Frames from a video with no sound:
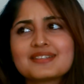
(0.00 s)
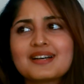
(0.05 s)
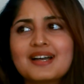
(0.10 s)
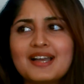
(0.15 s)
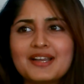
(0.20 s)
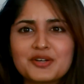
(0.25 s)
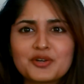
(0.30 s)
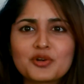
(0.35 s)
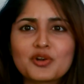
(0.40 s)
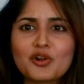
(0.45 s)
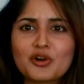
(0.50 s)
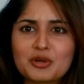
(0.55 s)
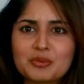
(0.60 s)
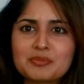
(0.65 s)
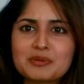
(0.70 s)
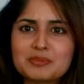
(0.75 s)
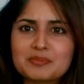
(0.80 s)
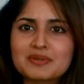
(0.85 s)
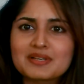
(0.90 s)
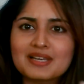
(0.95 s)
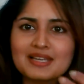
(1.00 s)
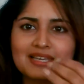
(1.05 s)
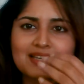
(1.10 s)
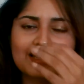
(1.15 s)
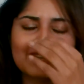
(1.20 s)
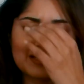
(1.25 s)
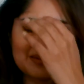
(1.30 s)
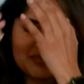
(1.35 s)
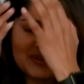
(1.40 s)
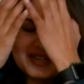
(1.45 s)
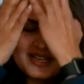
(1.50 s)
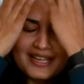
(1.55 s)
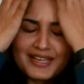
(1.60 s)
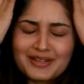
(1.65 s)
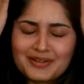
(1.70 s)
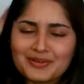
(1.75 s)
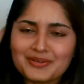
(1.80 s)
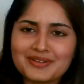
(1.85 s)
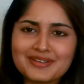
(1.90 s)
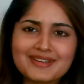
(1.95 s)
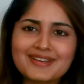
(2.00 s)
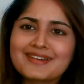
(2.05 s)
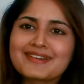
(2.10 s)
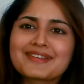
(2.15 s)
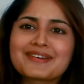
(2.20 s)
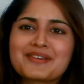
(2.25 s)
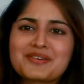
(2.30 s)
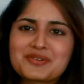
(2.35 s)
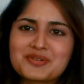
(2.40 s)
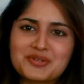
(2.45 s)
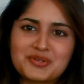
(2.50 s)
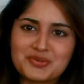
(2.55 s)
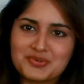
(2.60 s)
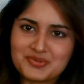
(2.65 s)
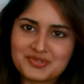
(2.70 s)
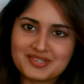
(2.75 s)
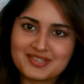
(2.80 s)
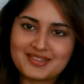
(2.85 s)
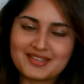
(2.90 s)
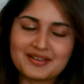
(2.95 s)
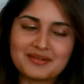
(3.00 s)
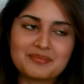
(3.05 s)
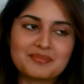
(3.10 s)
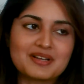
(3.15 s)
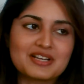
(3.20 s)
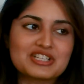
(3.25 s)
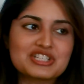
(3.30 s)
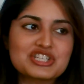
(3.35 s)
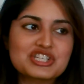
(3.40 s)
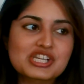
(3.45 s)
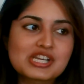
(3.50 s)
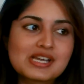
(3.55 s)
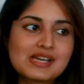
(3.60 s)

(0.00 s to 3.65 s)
I know a lot of people like it but I couldn't get around to using that much